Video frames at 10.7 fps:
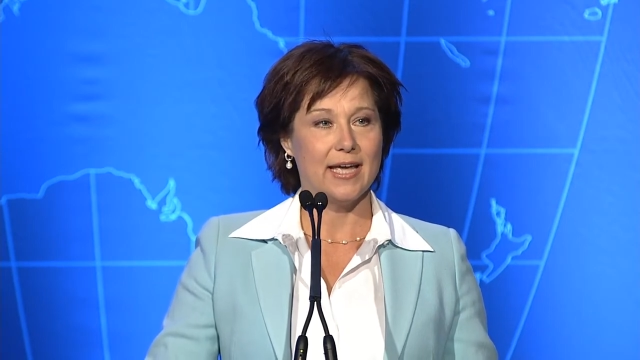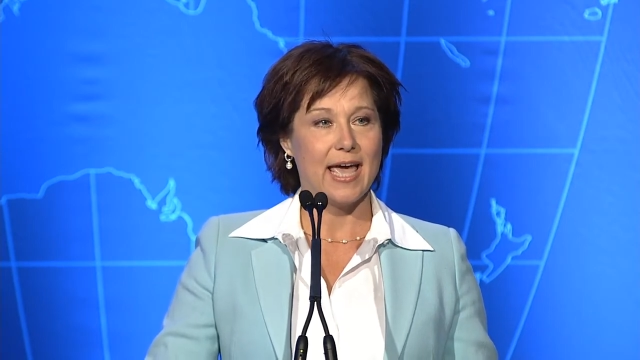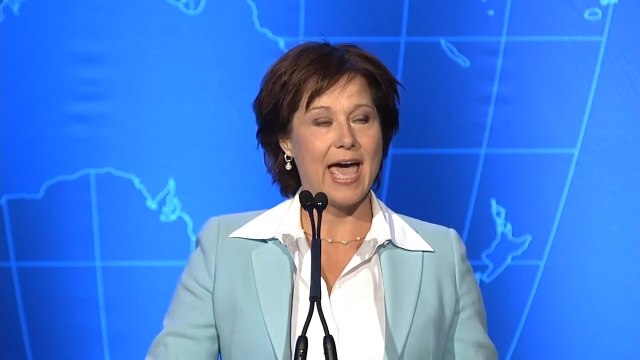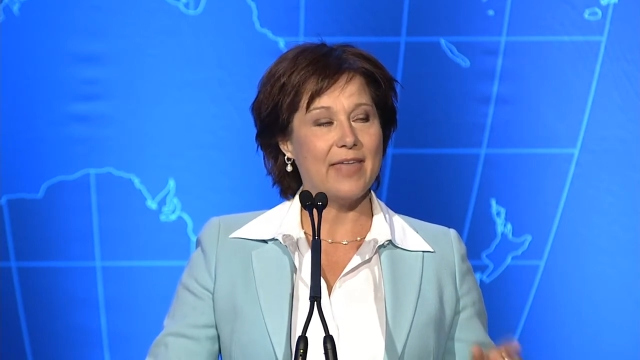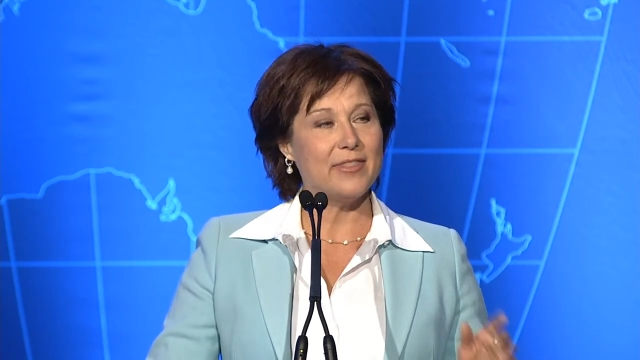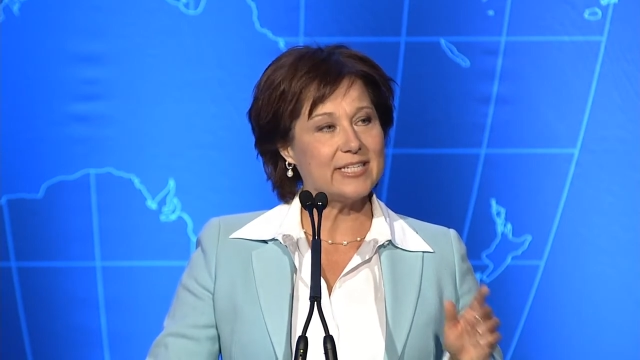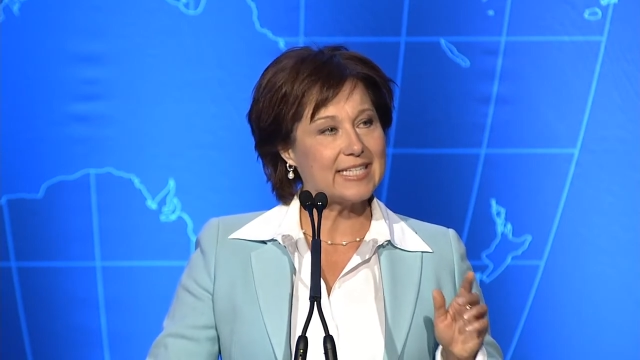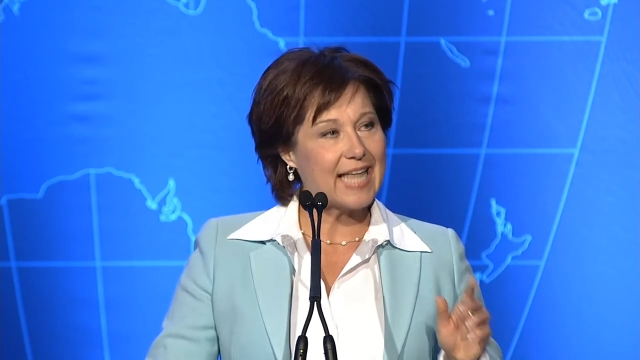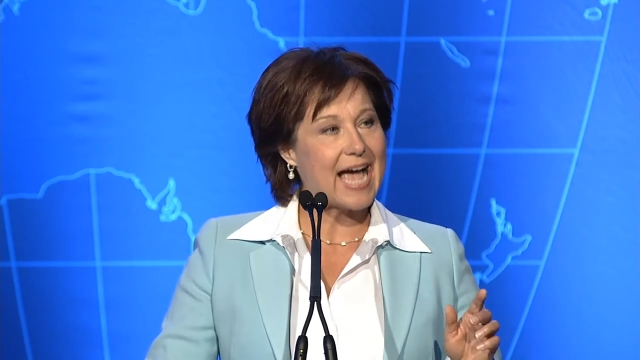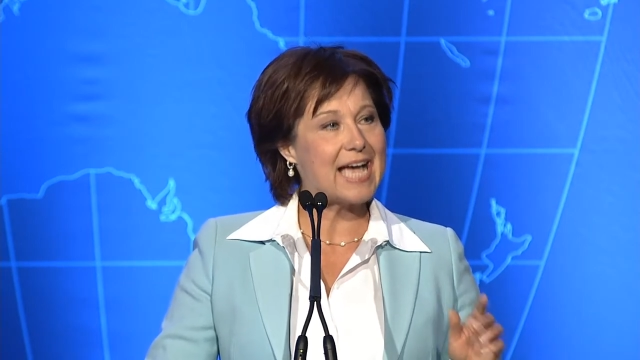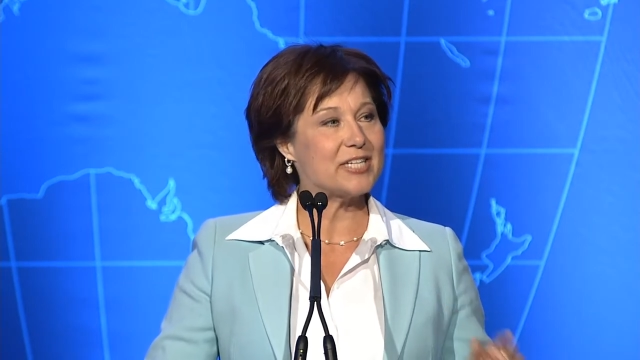And this
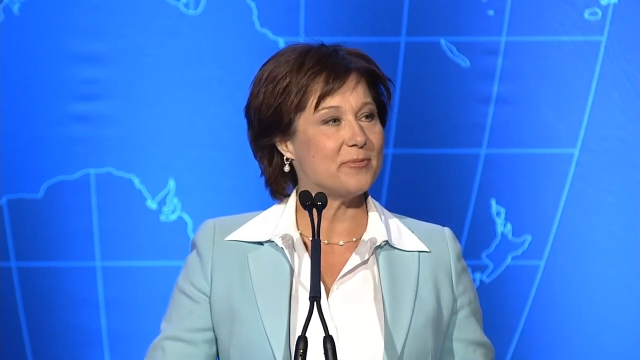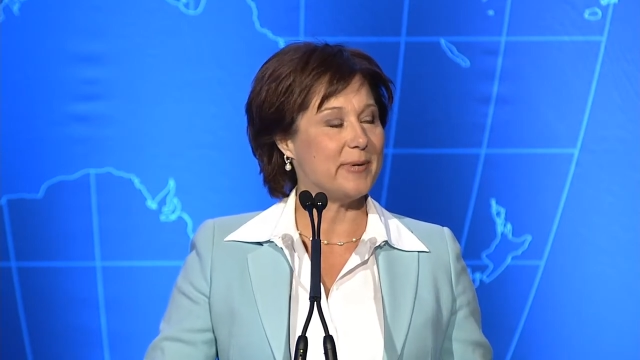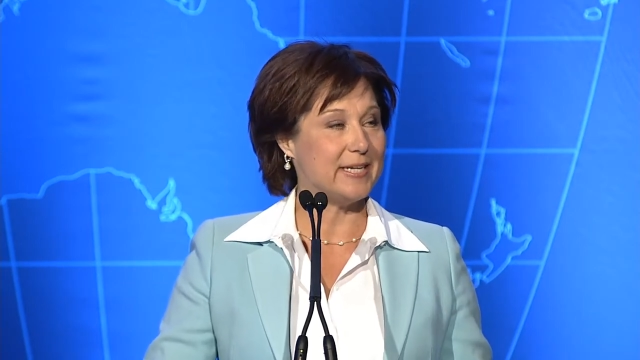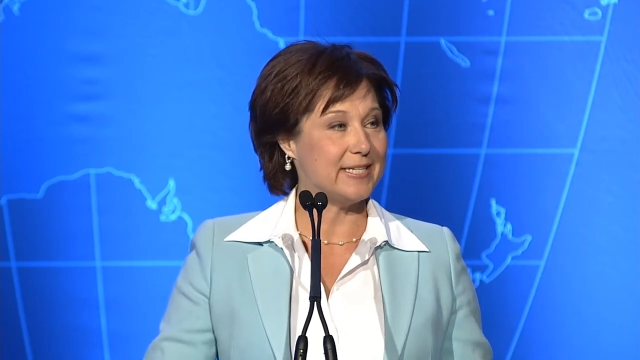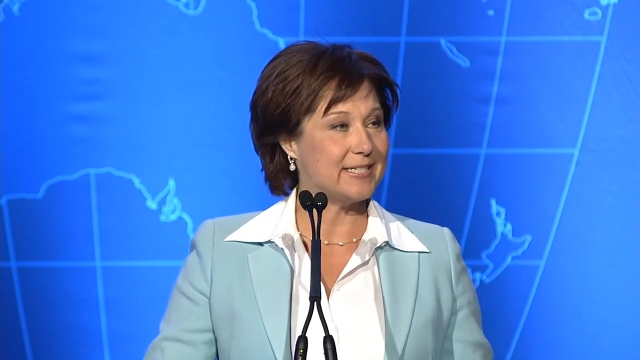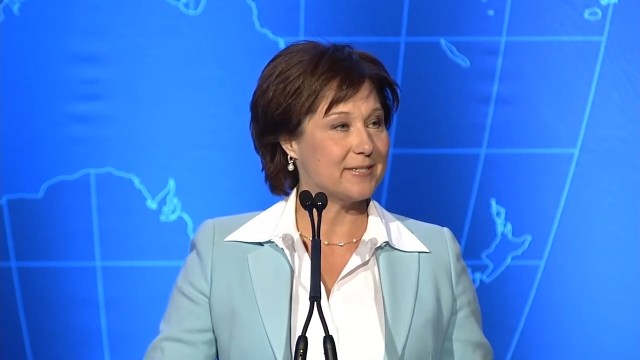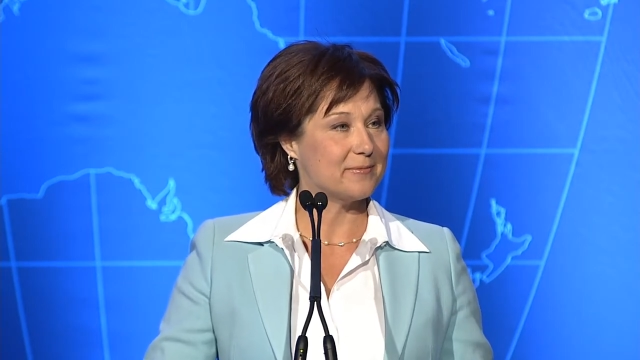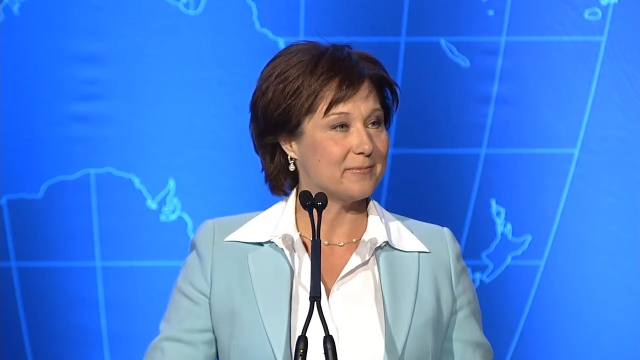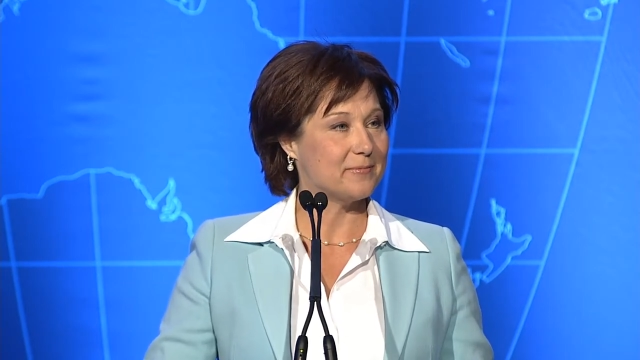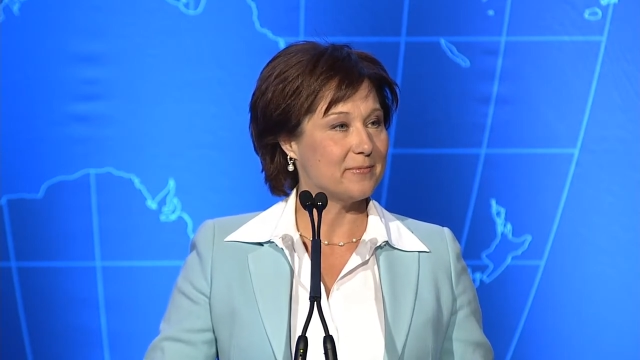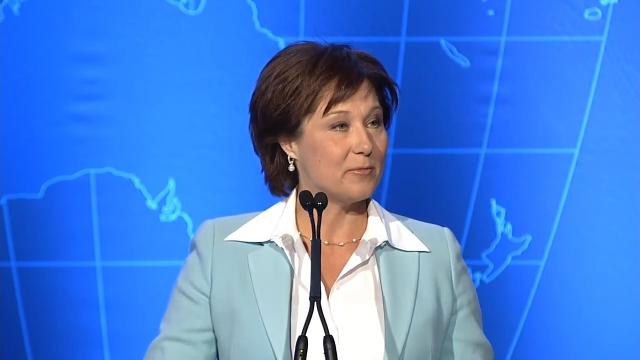last piece,
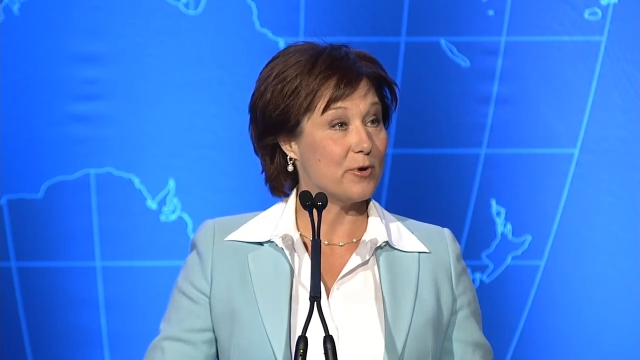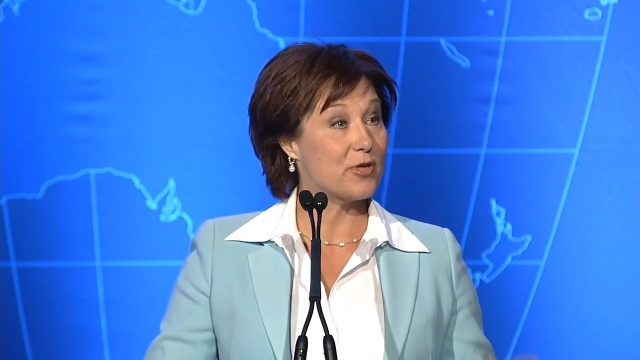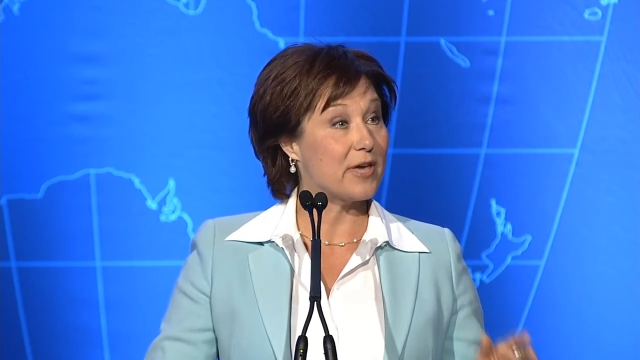which